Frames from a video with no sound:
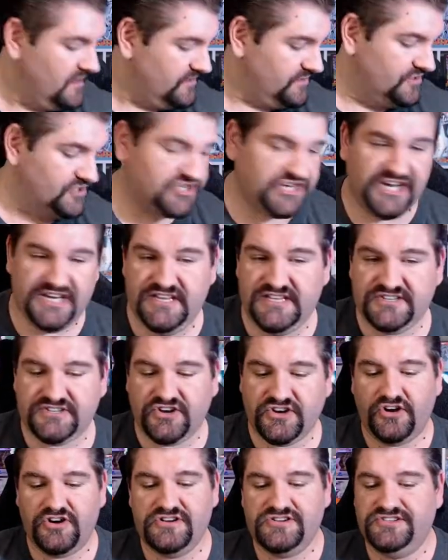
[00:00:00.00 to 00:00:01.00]
The Chinese
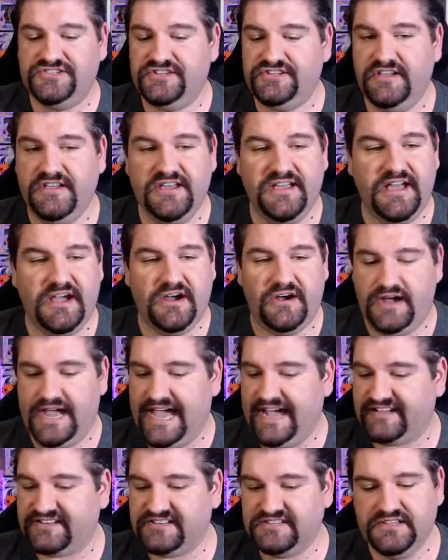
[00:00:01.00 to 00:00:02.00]
cards,
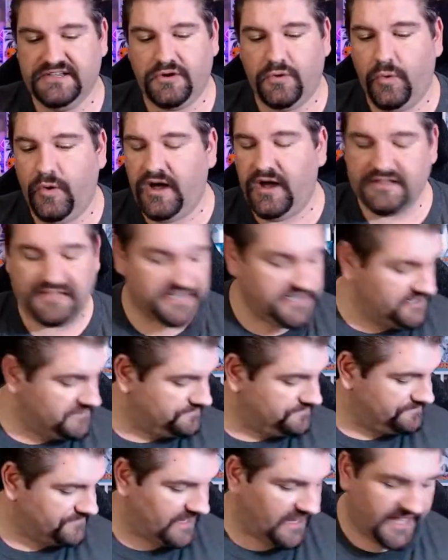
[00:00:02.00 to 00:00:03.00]
excellent quality.
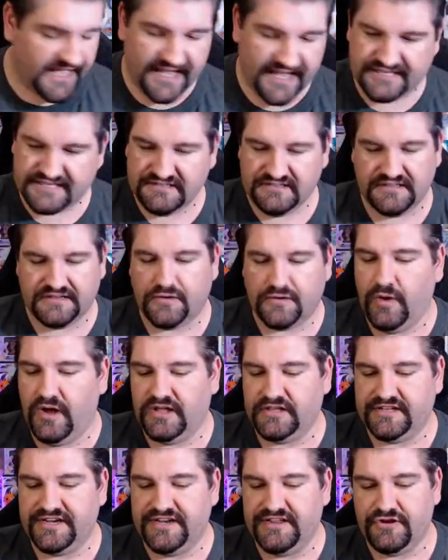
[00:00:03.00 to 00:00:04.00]
Excellent
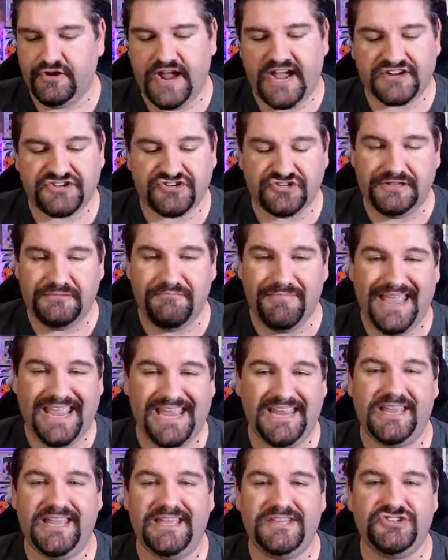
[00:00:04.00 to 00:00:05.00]
quality. They're actually
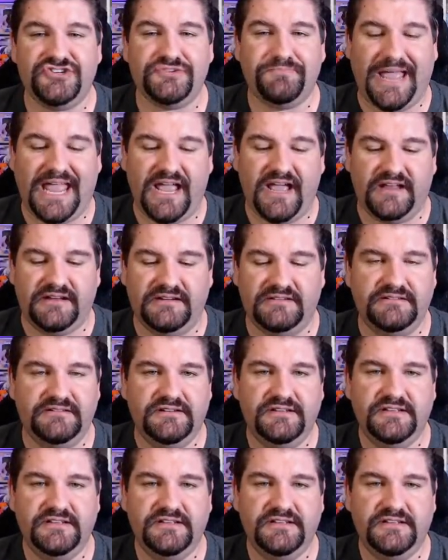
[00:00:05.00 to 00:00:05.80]
made in Japan